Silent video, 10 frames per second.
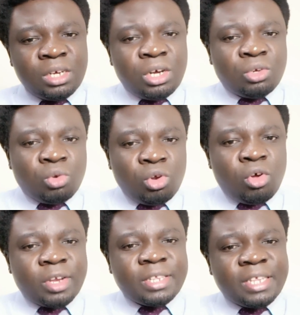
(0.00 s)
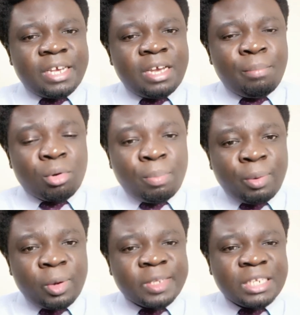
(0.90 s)
to launch the
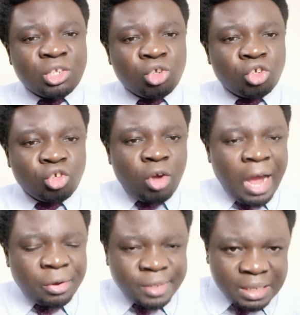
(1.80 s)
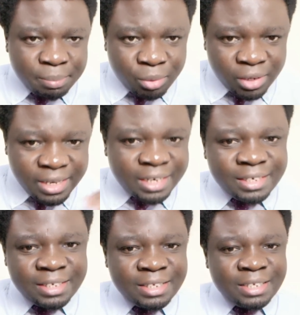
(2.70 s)
proposed social housing
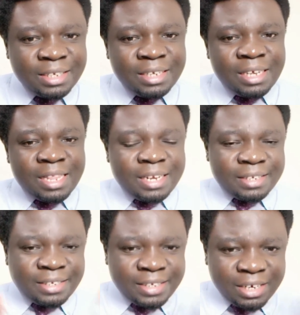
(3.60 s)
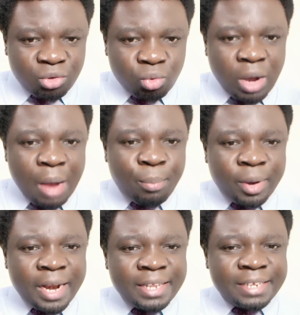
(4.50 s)
project that is set to
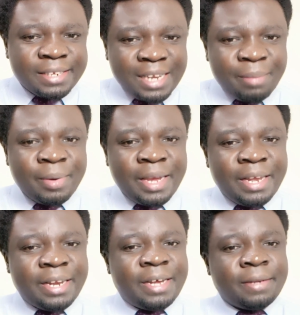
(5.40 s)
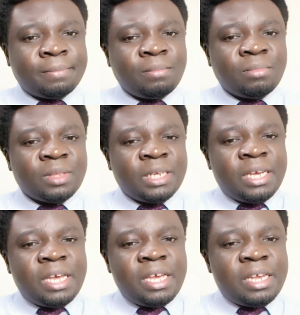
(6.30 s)
upgrade the slum area
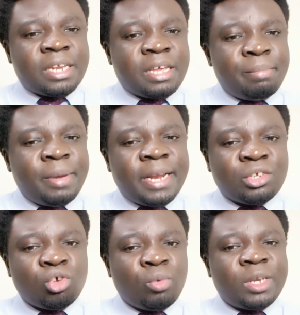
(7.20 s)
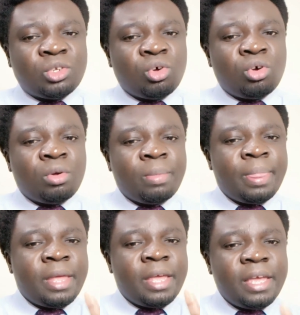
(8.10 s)
in Kibera Soweto
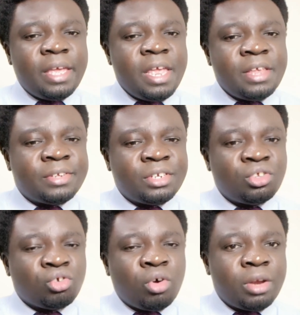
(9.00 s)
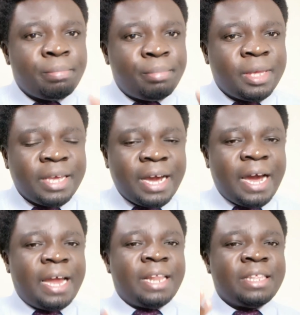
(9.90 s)
East Zone B.
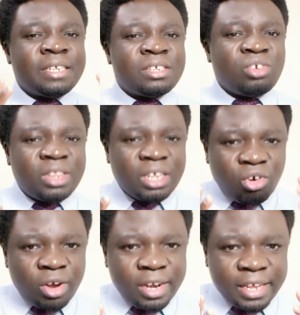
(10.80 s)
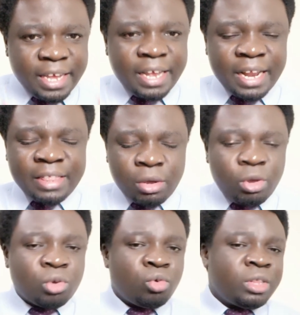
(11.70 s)
And this is not the only area they're
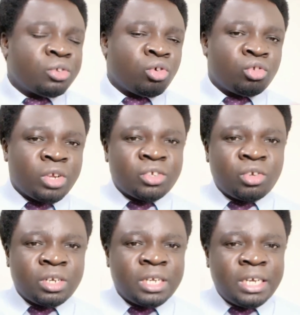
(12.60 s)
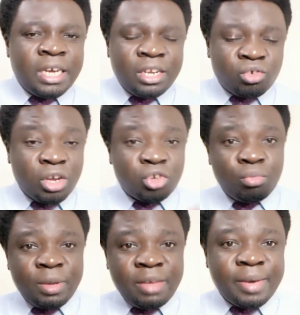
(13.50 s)
going to do this construction. It's going to
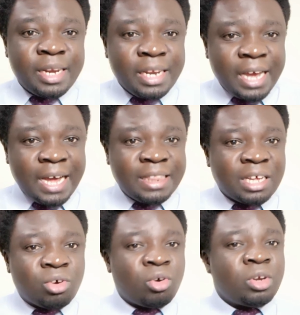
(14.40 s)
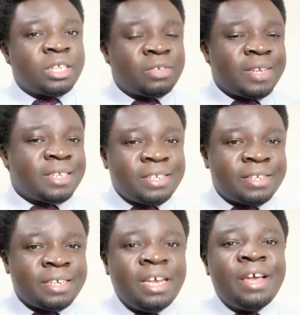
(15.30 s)
be even in other
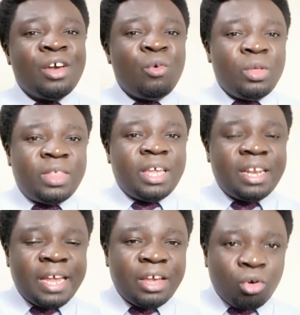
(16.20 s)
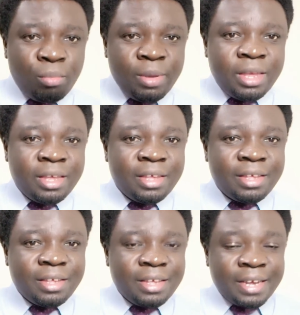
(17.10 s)
constituencies within Nairobi
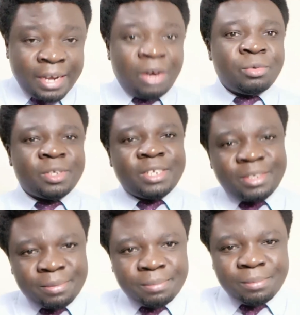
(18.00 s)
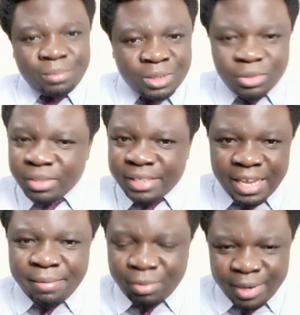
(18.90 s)
County. So it's
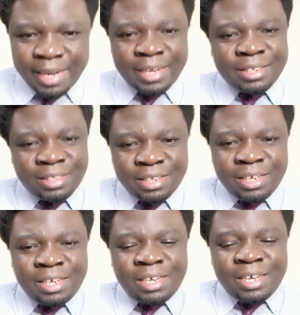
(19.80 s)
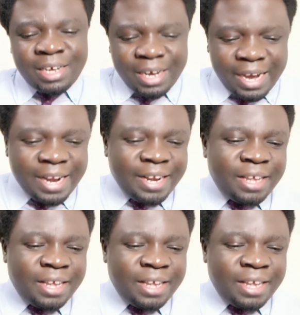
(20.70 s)
everywhere. And